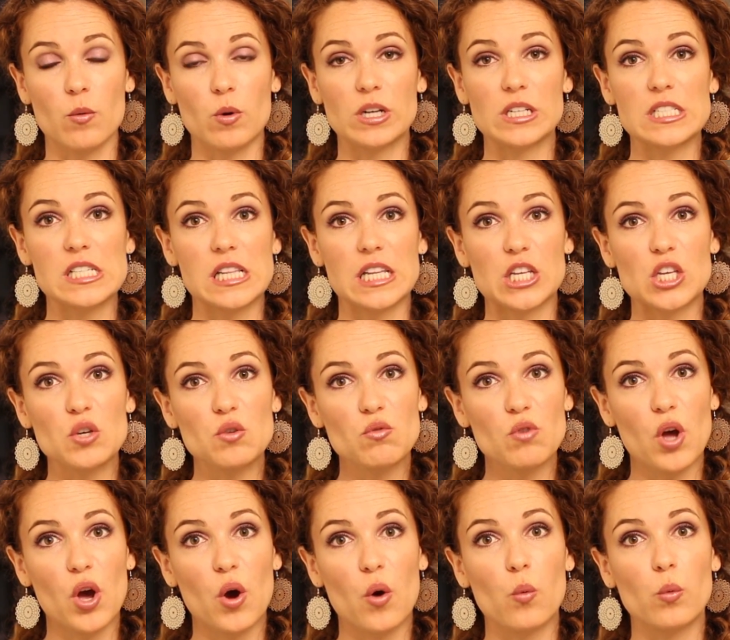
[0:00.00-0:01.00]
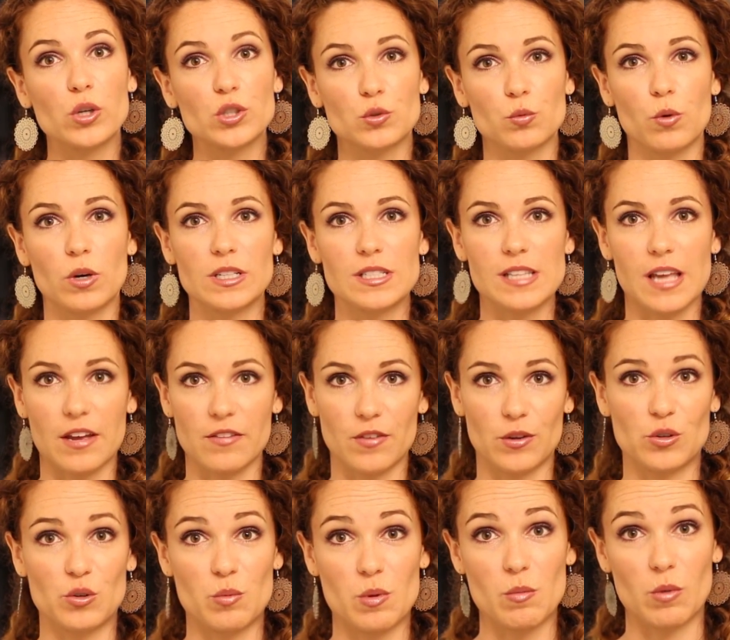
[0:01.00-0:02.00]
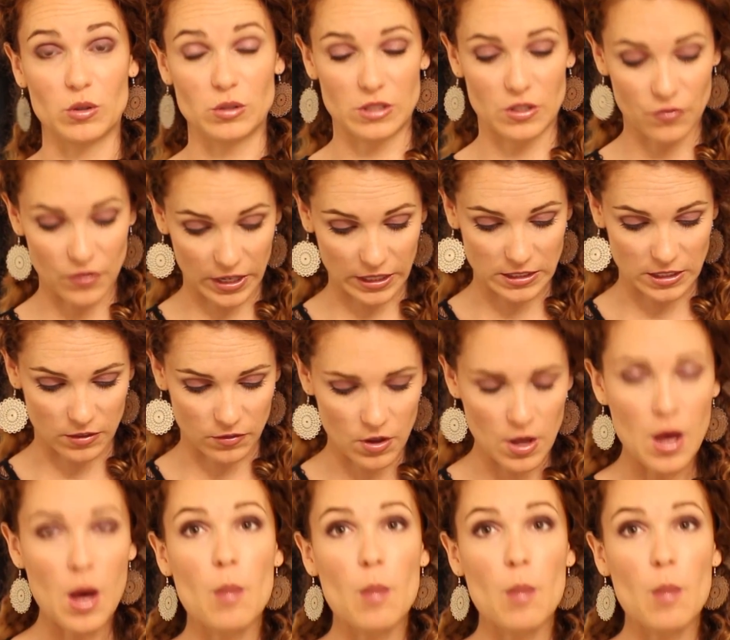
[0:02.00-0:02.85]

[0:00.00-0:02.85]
wanted to let you know which ones I found to be most effective.